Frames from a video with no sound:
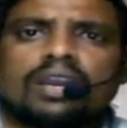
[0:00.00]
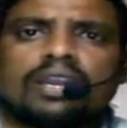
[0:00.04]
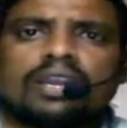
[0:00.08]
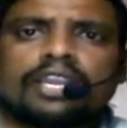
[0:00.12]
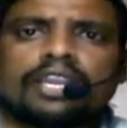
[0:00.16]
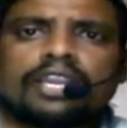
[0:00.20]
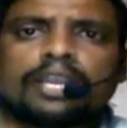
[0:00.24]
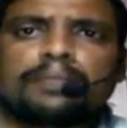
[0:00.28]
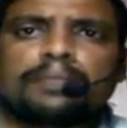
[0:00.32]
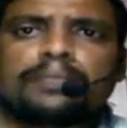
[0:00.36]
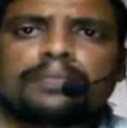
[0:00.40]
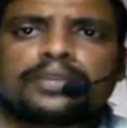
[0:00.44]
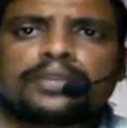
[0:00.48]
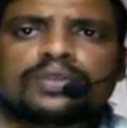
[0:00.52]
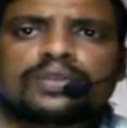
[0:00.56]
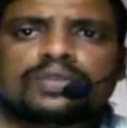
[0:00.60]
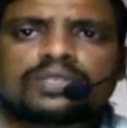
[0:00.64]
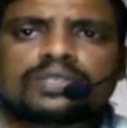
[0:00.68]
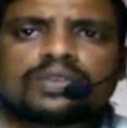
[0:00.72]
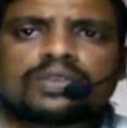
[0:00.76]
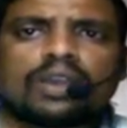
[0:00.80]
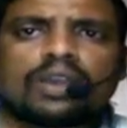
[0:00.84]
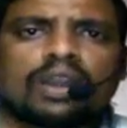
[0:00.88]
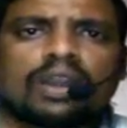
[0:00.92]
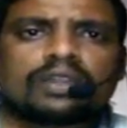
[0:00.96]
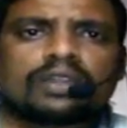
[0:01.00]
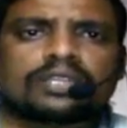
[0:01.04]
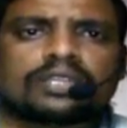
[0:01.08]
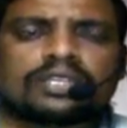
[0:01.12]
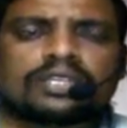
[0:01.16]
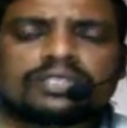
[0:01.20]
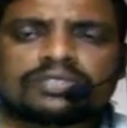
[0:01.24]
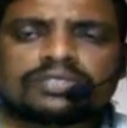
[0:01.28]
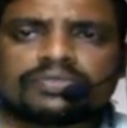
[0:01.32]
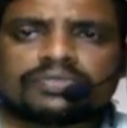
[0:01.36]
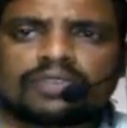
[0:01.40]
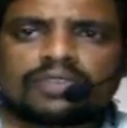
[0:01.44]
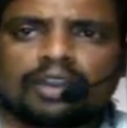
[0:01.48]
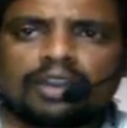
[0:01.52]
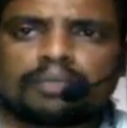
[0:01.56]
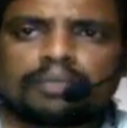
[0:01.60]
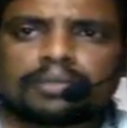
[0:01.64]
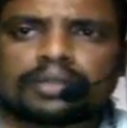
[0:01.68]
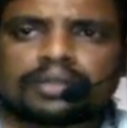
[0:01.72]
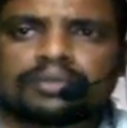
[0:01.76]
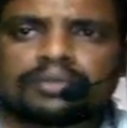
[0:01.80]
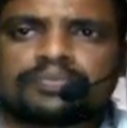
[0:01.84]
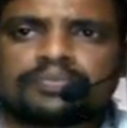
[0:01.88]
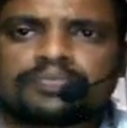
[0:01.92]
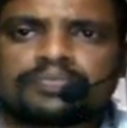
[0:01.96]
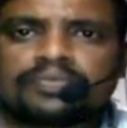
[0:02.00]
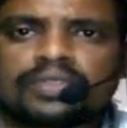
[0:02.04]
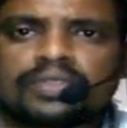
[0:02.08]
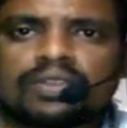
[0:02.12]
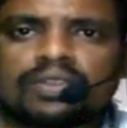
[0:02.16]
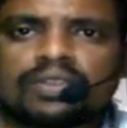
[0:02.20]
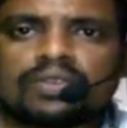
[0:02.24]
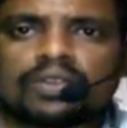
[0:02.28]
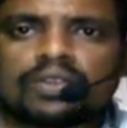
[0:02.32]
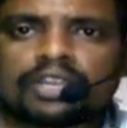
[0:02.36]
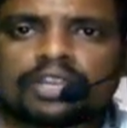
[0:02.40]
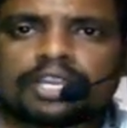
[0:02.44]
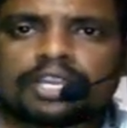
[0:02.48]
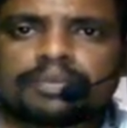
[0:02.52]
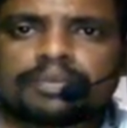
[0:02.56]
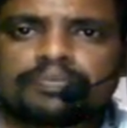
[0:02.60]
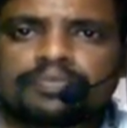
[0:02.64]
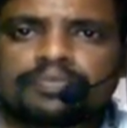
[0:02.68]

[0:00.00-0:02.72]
embryo's heart is formed. Okay.